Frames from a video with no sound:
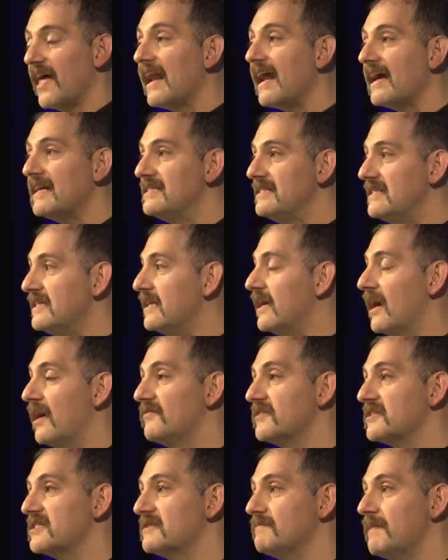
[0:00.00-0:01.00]
That idea
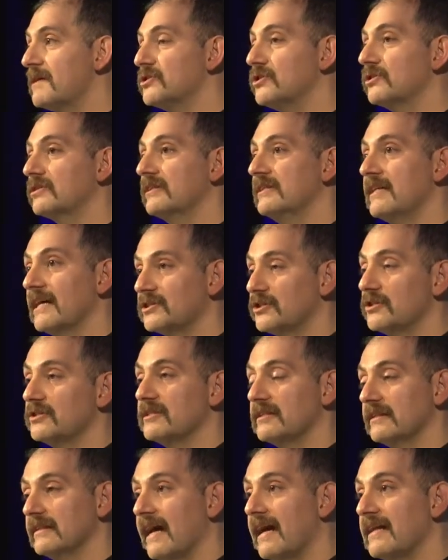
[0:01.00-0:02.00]
of a special
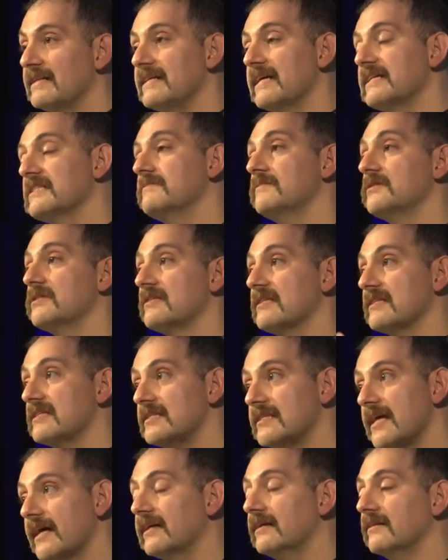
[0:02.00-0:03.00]
connection to land takes me to the
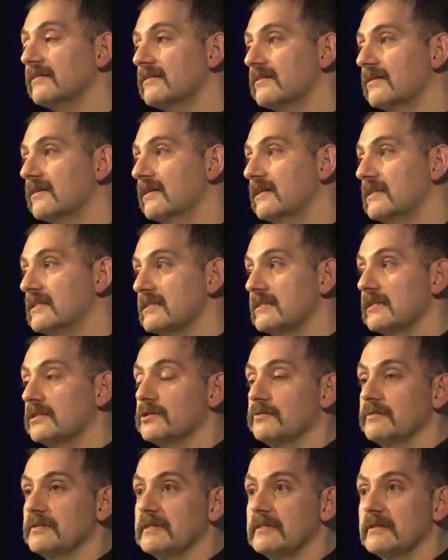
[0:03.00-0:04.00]
second
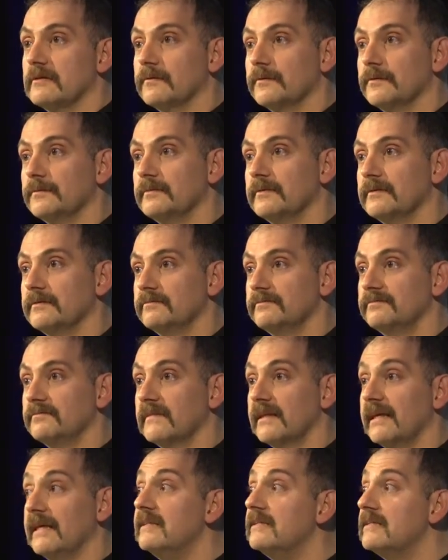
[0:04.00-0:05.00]
constituency group,
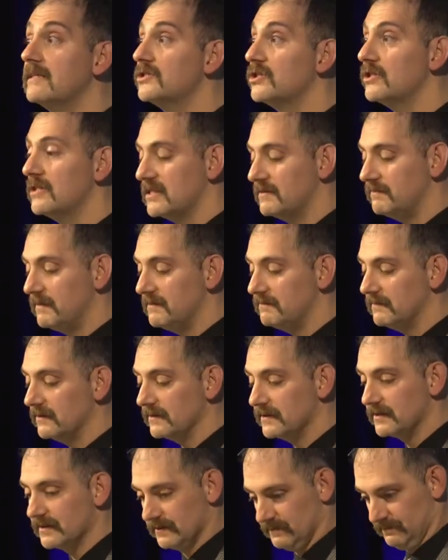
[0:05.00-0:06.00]
indigenous
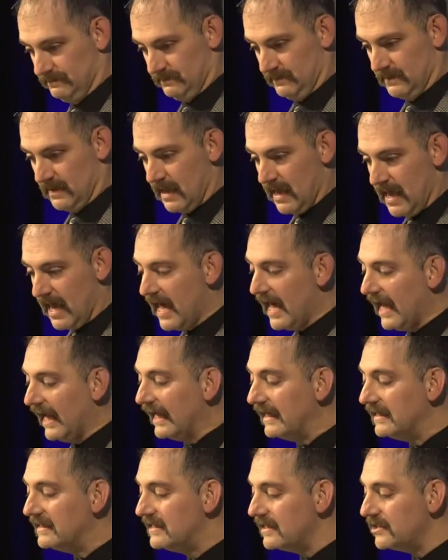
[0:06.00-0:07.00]
peoples.
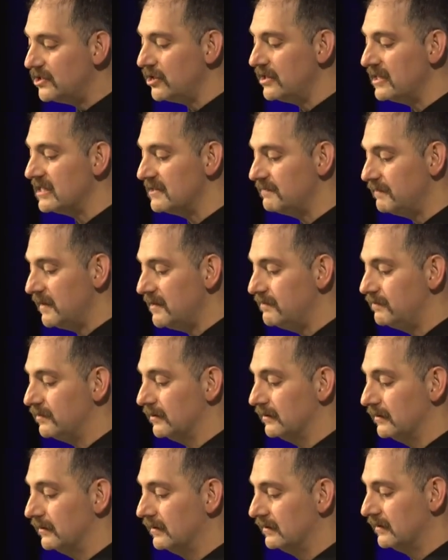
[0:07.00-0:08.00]
Indigenous
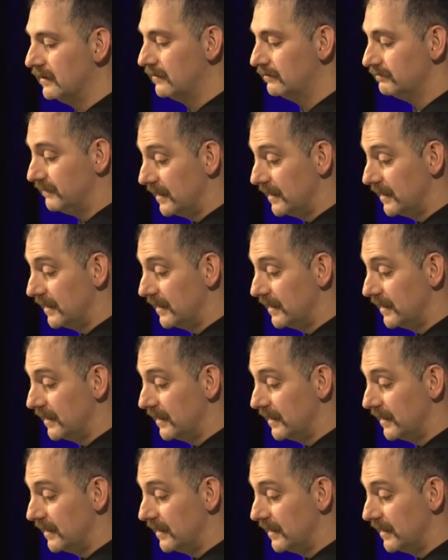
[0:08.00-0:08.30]
peoples